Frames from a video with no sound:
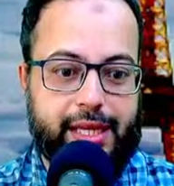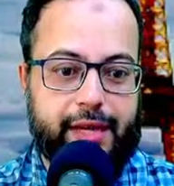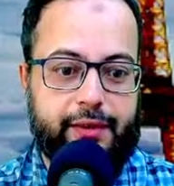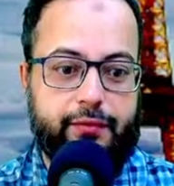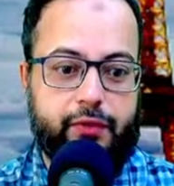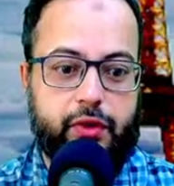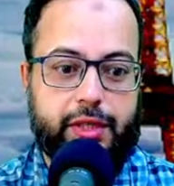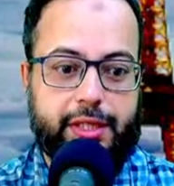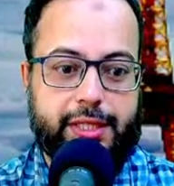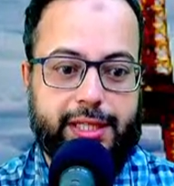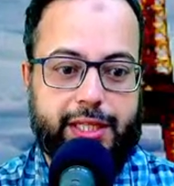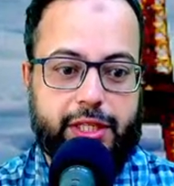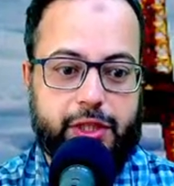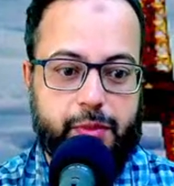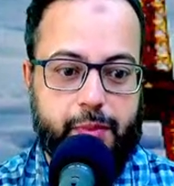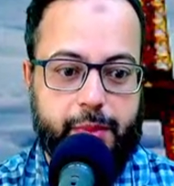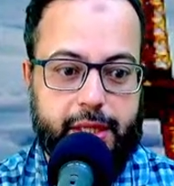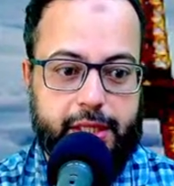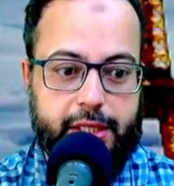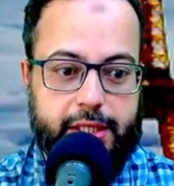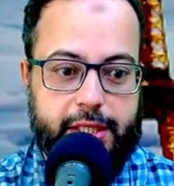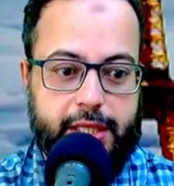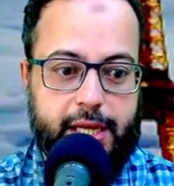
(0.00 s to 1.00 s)
for 6
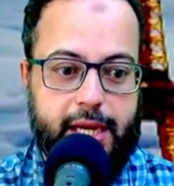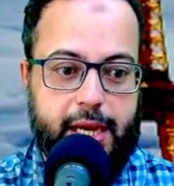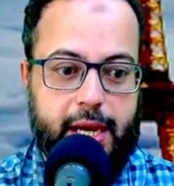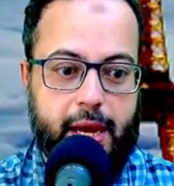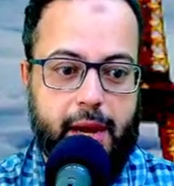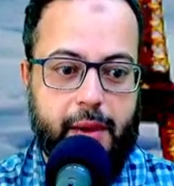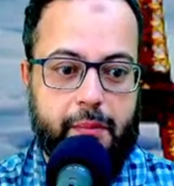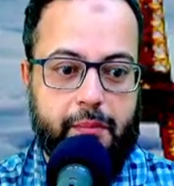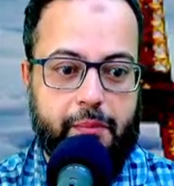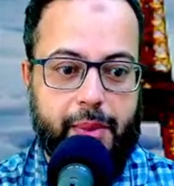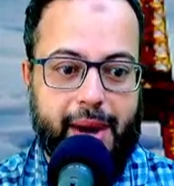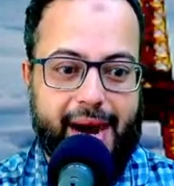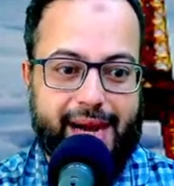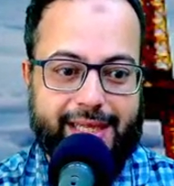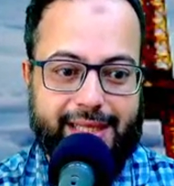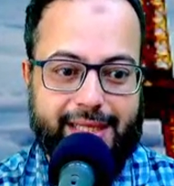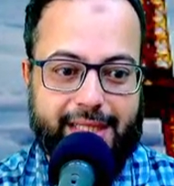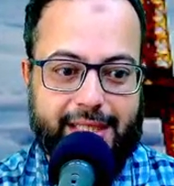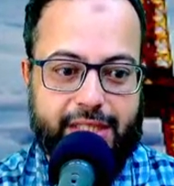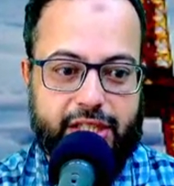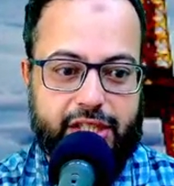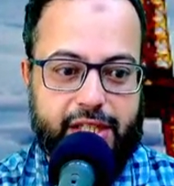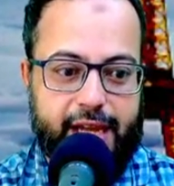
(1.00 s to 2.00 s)
months, but
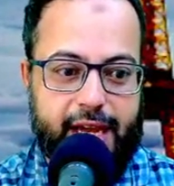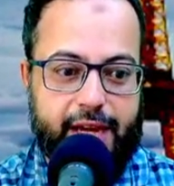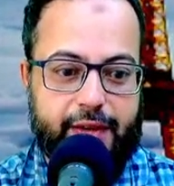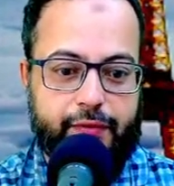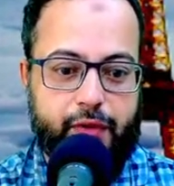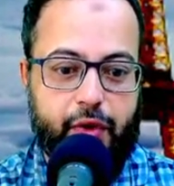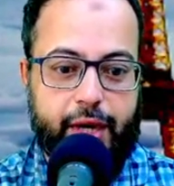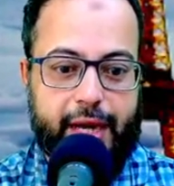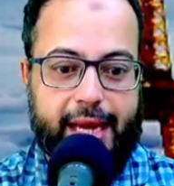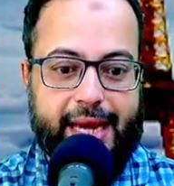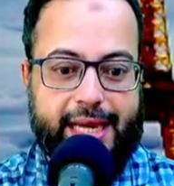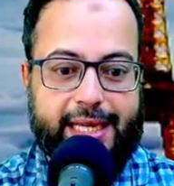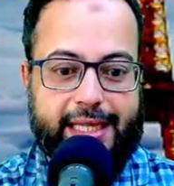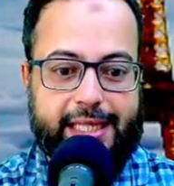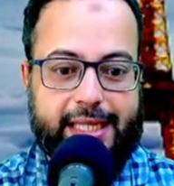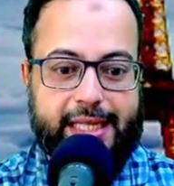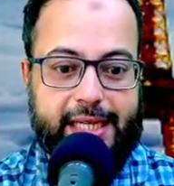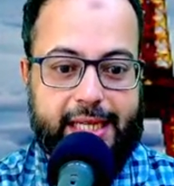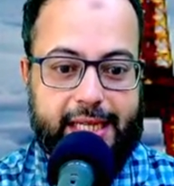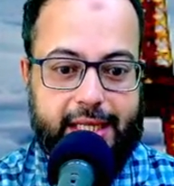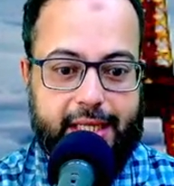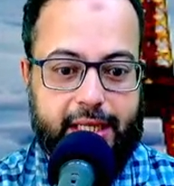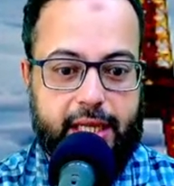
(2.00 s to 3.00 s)
stayed for
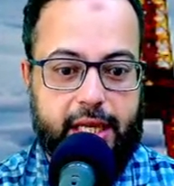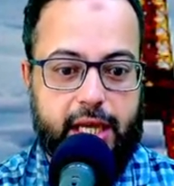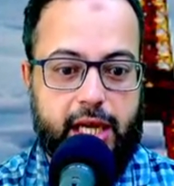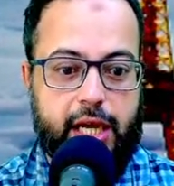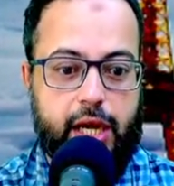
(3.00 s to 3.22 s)
18.